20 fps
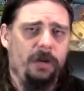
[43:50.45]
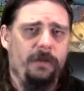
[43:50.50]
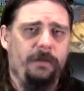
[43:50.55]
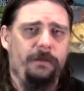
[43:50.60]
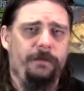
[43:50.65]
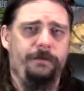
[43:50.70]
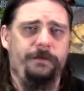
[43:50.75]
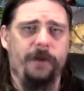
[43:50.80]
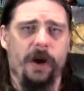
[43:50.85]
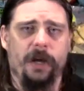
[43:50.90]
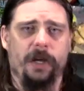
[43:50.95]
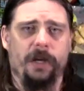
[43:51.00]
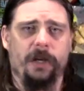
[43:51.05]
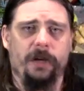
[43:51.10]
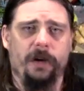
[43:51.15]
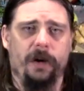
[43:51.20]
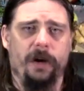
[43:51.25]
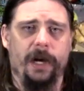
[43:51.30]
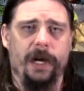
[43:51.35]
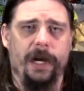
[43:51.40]
Fuck
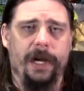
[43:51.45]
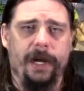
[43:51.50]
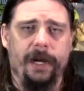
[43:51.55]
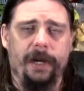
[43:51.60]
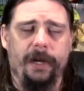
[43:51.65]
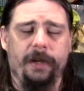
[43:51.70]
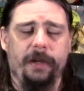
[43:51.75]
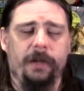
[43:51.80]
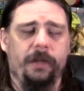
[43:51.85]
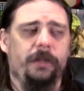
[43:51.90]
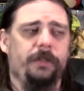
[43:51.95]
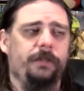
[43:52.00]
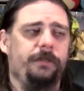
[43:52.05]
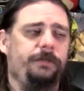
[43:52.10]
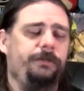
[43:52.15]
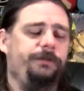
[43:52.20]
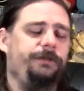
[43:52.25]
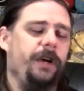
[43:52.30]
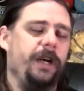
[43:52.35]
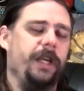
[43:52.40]
Kai.
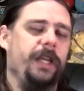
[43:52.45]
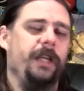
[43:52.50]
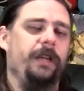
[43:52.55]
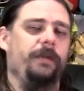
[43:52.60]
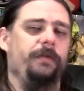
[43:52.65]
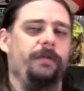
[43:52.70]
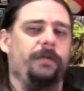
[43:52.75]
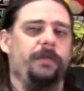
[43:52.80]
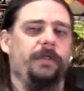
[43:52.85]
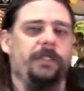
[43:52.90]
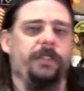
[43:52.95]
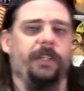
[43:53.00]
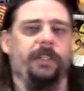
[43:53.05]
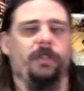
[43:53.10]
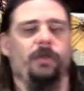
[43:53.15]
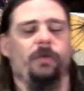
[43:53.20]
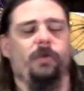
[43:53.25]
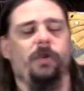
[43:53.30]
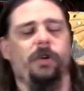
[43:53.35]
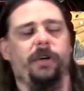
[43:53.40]
Fuck him. He's like
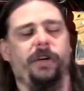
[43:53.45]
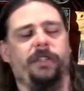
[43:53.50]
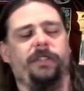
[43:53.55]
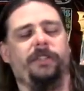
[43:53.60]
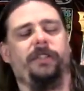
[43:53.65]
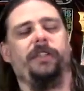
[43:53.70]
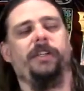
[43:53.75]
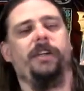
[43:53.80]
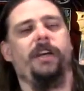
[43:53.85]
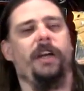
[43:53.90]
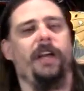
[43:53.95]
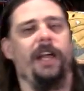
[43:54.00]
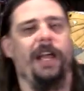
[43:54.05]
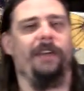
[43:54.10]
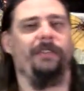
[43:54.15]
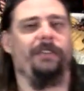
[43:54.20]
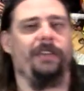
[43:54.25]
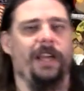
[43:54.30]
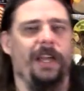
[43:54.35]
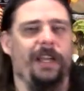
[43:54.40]
the worst
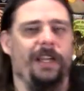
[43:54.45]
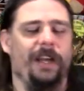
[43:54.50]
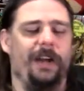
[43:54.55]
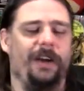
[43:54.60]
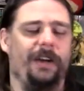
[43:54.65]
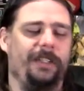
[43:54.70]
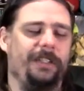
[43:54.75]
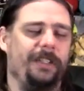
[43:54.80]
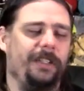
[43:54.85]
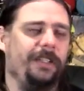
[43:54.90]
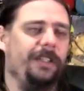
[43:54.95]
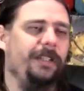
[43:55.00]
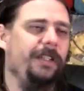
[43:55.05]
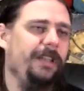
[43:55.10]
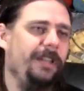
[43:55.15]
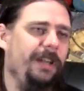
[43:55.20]
MK character.